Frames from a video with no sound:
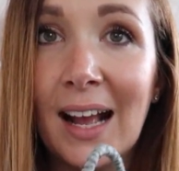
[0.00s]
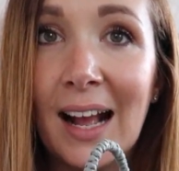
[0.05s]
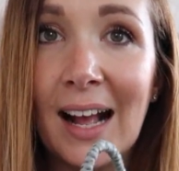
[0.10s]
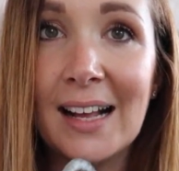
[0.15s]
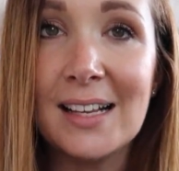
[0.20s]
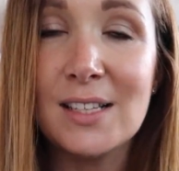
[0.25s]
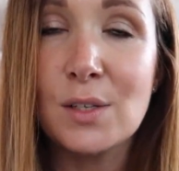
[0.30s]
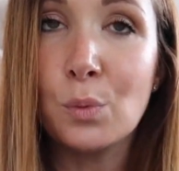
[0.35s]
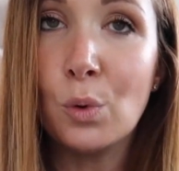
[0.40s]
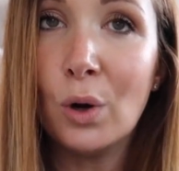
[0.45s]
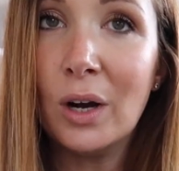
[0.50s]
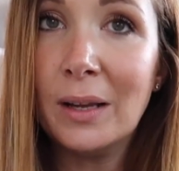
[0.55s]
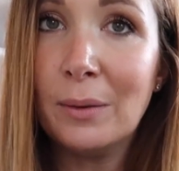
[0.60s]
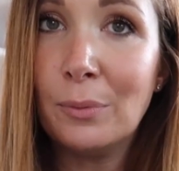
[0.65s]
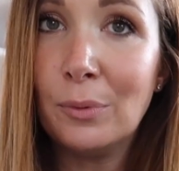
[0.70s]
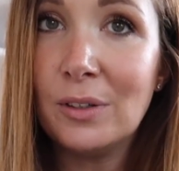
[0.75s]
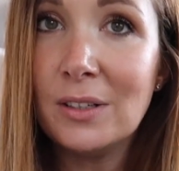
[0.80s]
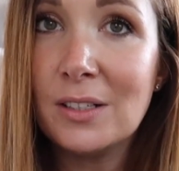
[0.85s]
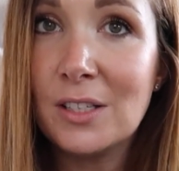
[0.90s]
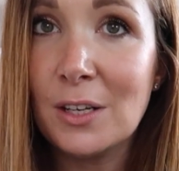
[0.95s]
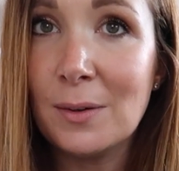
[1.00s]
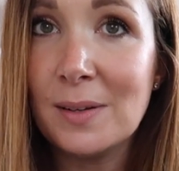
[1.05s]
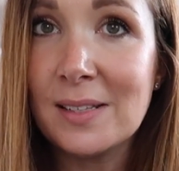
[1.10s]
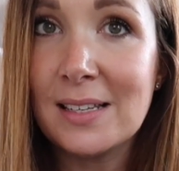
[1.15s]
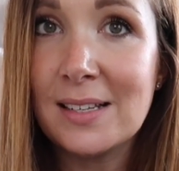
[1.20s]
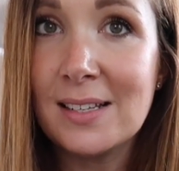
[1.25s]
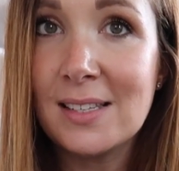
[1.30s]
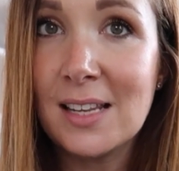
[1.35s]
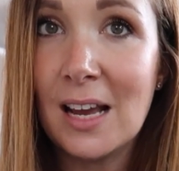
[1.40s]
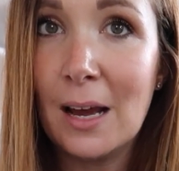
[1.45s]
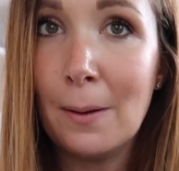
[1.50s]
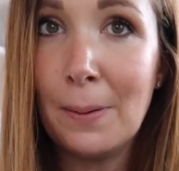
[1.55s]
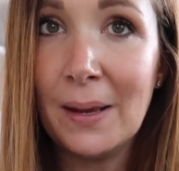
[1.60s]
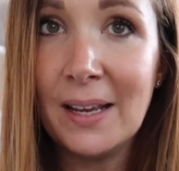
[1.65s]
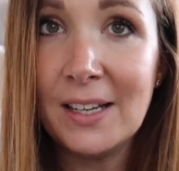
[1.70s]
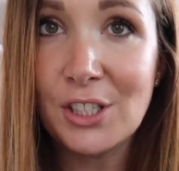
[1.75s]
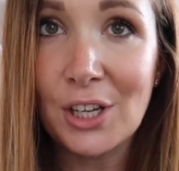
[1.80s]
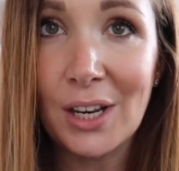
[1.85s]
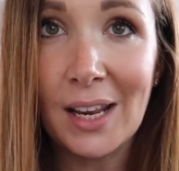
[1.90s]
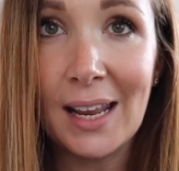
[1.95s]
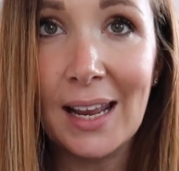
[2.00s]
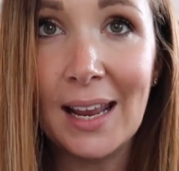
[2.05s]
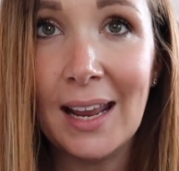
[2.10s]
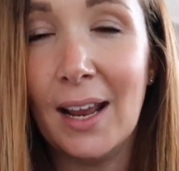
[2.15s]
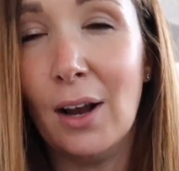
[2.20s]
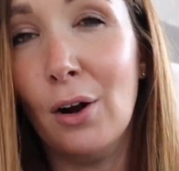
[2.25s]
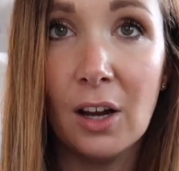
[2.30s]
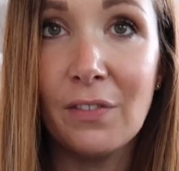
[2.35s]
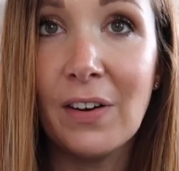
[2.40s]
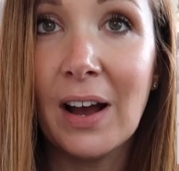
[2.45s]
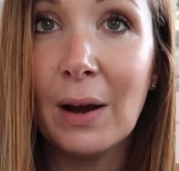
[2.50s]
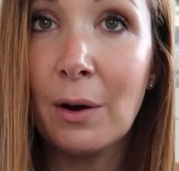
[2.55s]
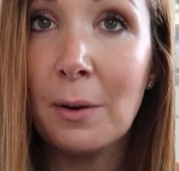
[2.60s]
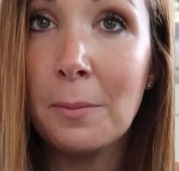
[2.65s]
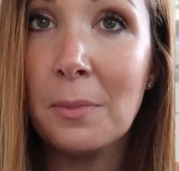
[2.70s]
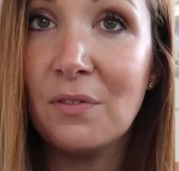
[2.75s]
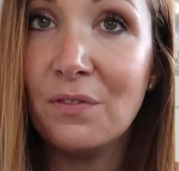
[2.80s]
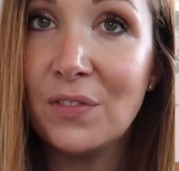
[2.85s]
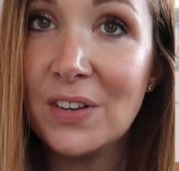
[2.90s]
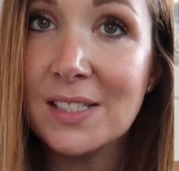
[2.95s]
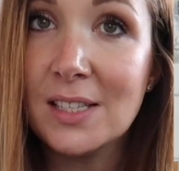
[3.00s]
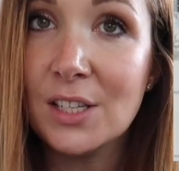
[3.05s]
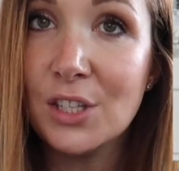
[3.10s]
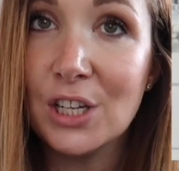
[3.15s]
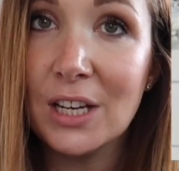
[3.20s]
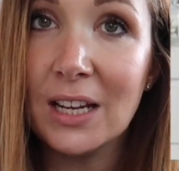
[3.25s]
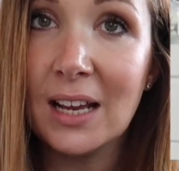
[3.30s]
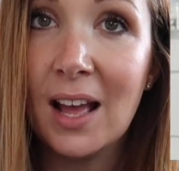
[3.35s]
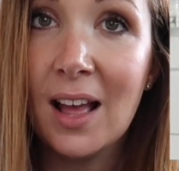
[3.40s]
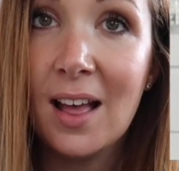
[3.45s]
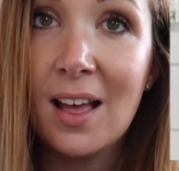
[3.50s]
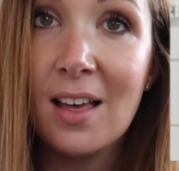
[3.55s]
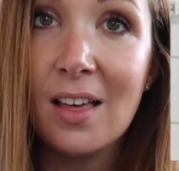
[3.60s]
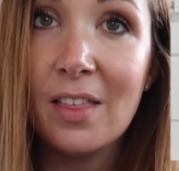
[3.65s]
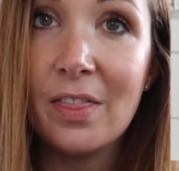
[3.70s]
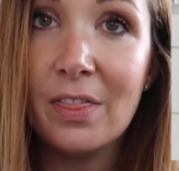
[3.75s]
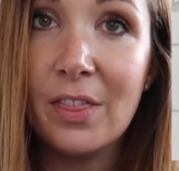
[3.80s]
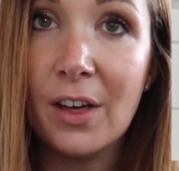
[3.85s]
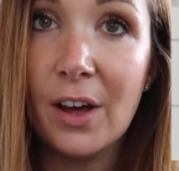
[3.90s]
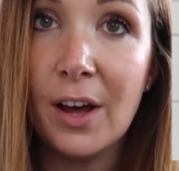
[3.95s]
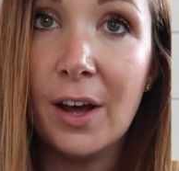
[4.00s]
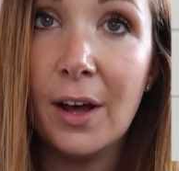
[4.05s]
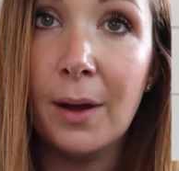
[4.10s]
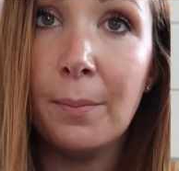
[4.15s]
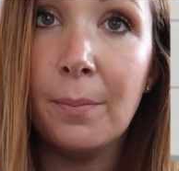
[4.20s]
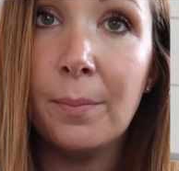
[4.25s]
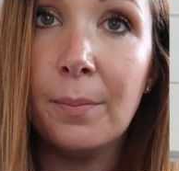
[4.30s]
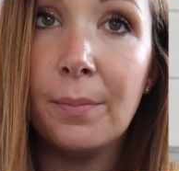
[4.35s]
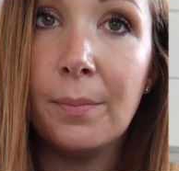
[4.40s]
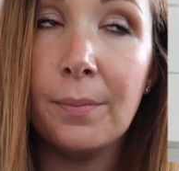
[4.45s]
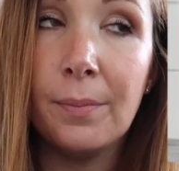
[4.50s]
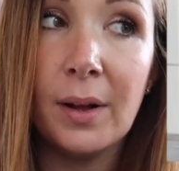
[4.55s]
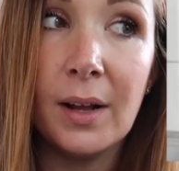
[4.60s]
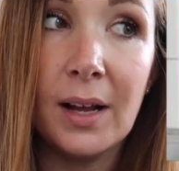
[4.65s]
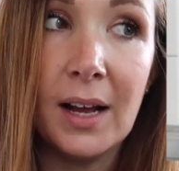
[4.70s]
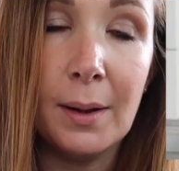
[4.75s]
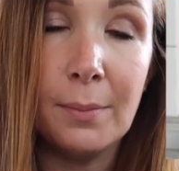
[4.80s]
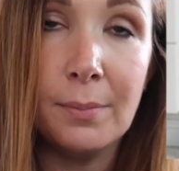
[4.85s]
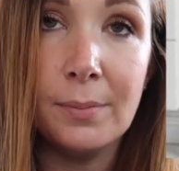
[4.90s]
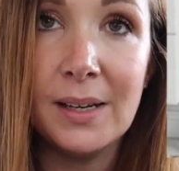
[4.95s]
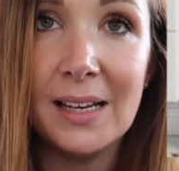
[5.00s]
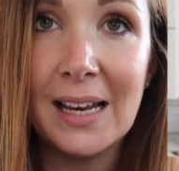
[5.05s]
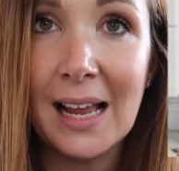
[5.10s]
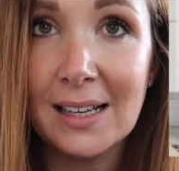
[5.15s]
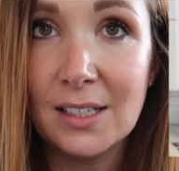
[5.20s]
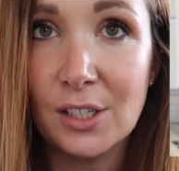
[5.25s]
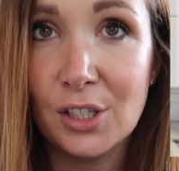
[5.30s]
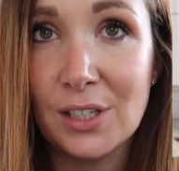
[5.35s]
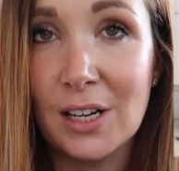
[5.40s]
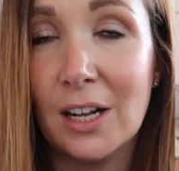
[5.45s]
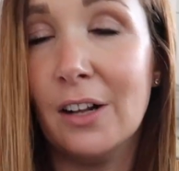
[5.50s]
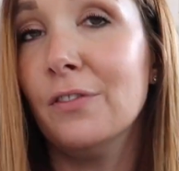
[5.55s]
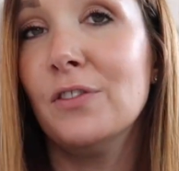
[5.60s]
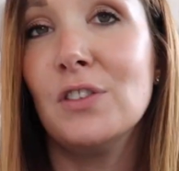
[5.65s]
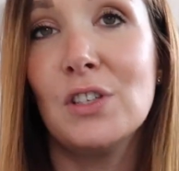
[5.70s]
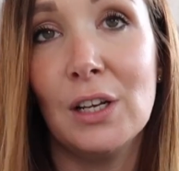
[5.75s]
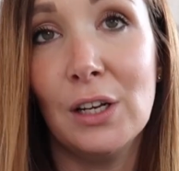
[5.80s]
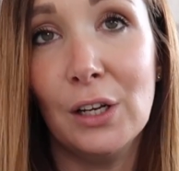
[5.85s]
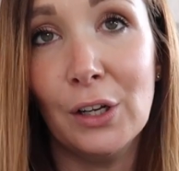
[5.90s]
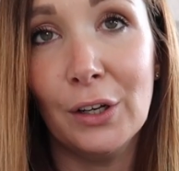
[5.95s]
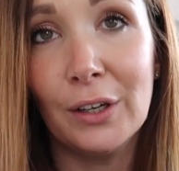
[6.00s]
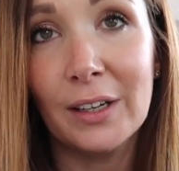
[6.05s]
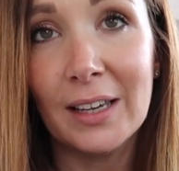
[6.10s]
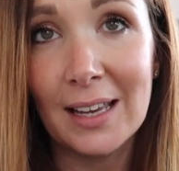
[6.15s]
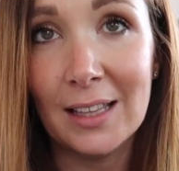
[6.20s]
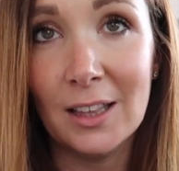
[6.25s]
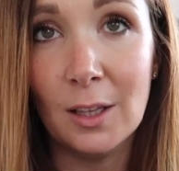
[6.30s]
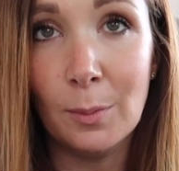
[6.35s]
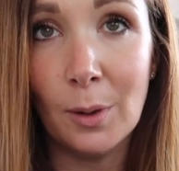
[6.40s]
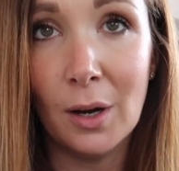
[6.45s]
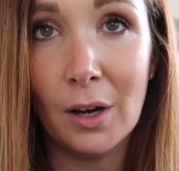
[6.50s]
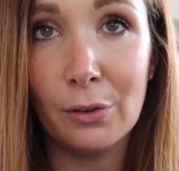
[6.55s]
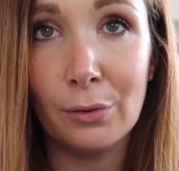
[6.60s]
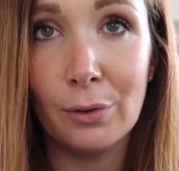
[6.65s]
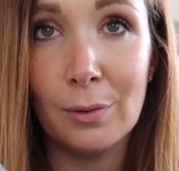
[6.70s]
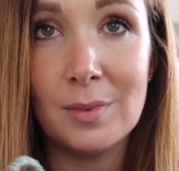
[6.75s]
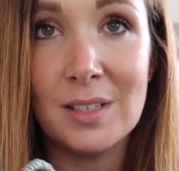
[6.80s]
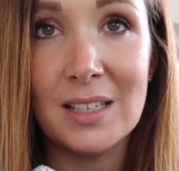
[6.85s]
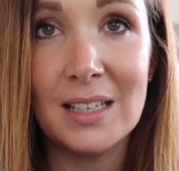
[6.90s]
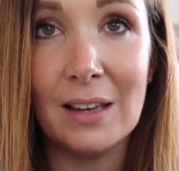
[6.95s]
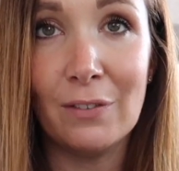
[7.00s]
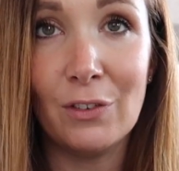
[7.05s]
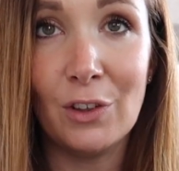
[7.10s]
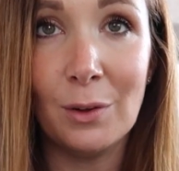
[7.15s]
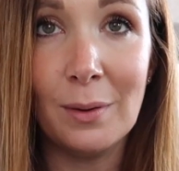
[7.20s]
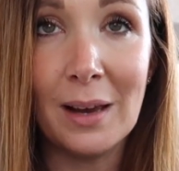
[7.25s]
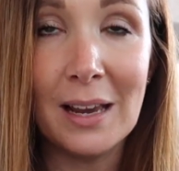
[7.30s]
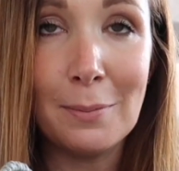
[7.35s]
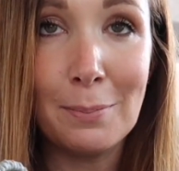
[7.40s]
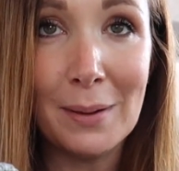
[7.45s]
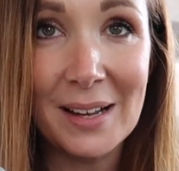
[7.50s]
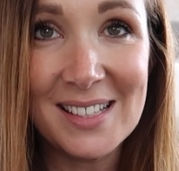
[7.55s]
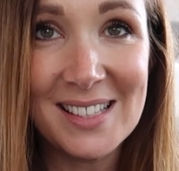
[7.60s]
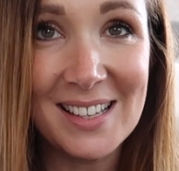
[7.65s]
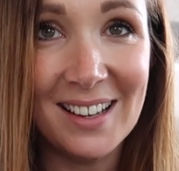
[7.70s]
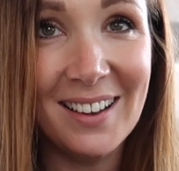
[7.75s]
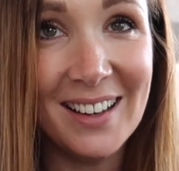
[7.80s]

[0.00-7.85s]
And what I will do is insert a picture here of how I'm envisaging the ladder shelf to look in the bathroom to give you a better